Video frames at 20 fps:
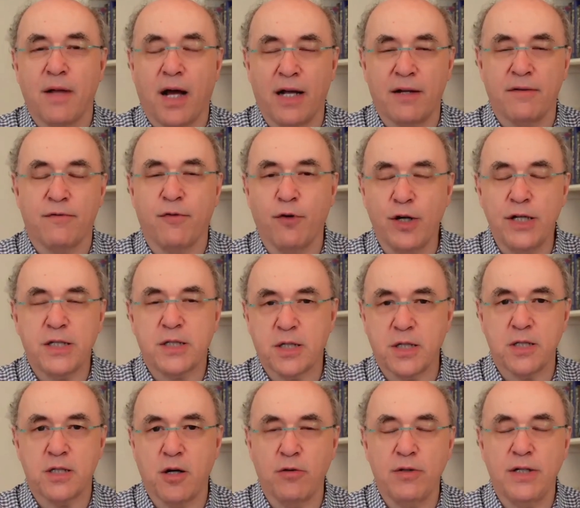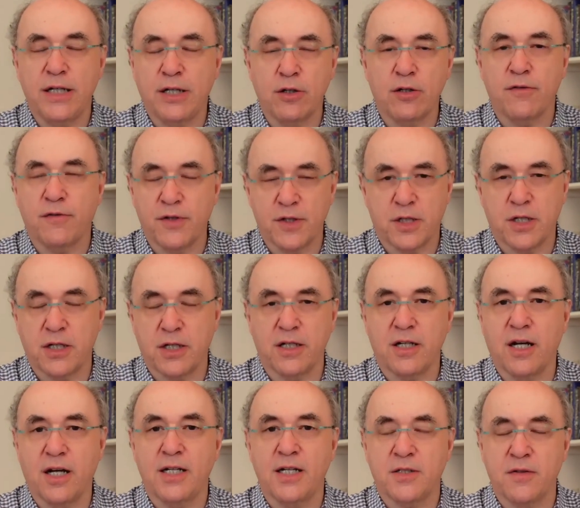And voice is only good for certain
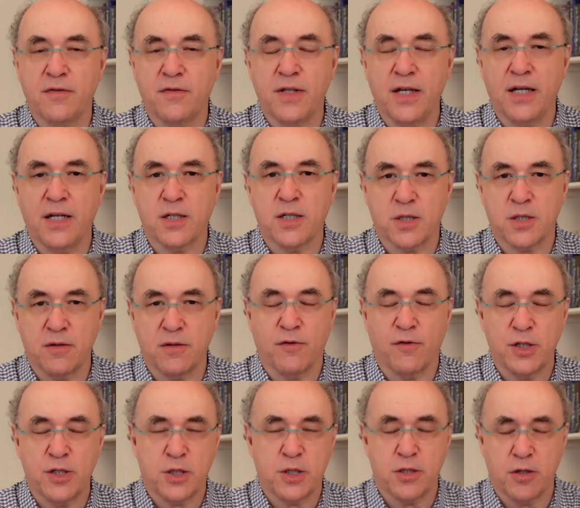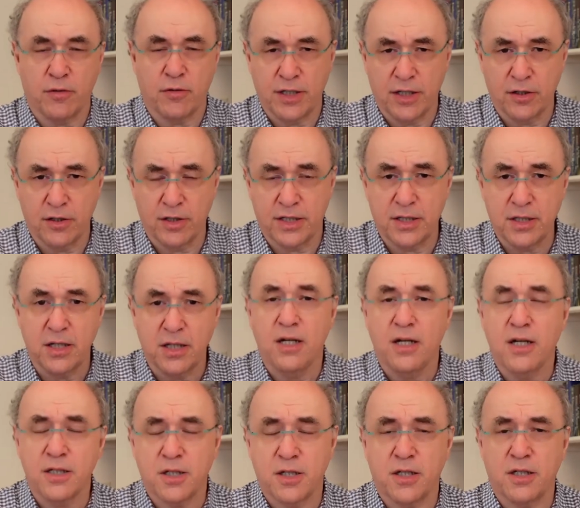kinds of things, and voice is only good in
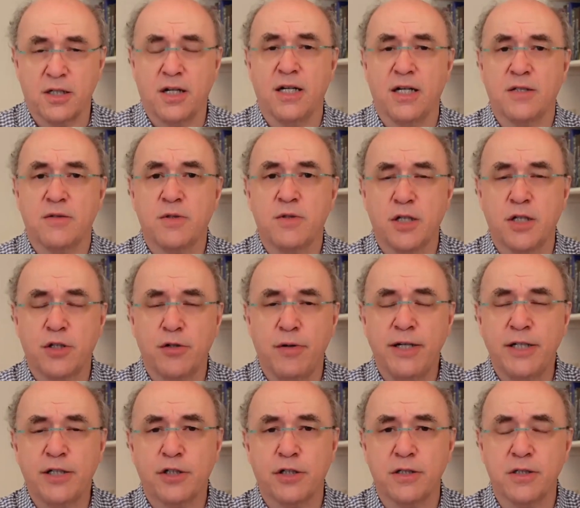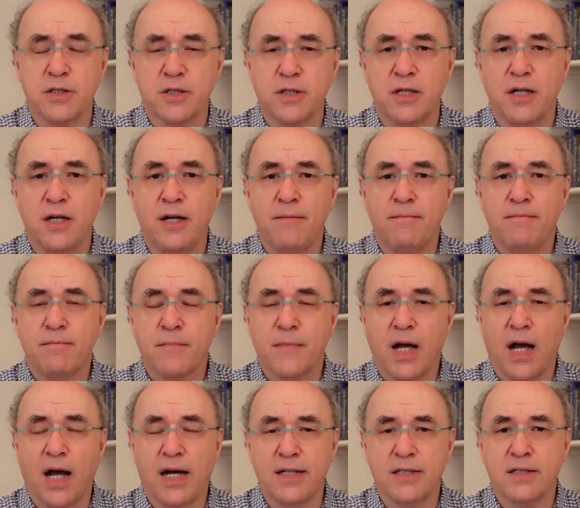certain kinds of situations.
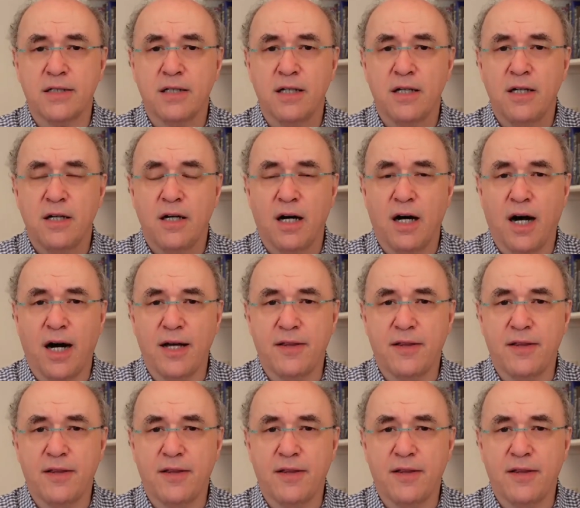And I